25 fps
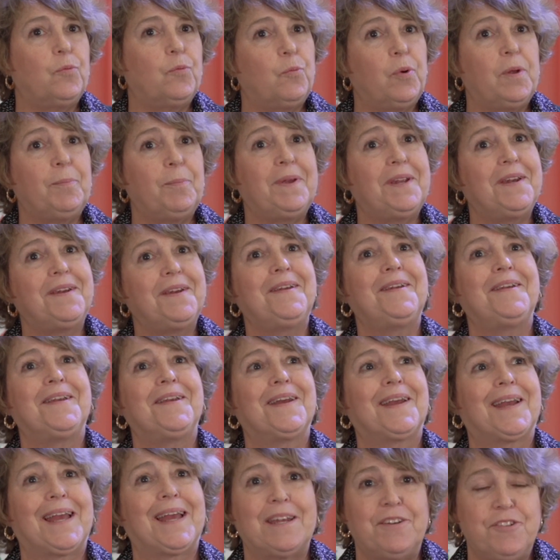women
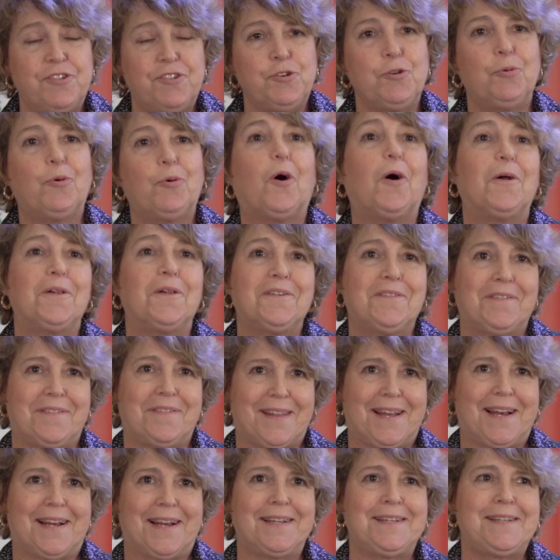can do all of
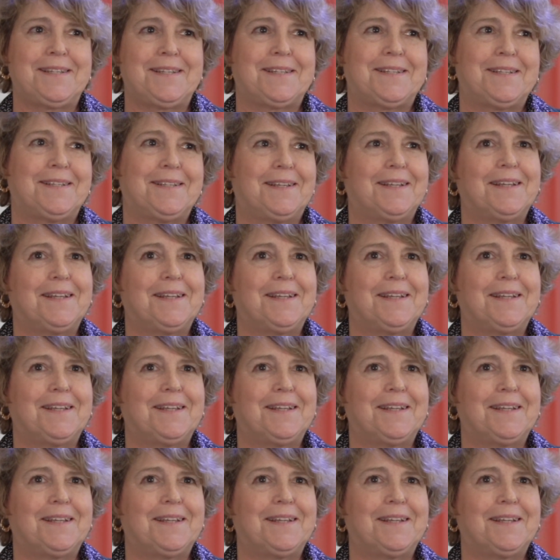that,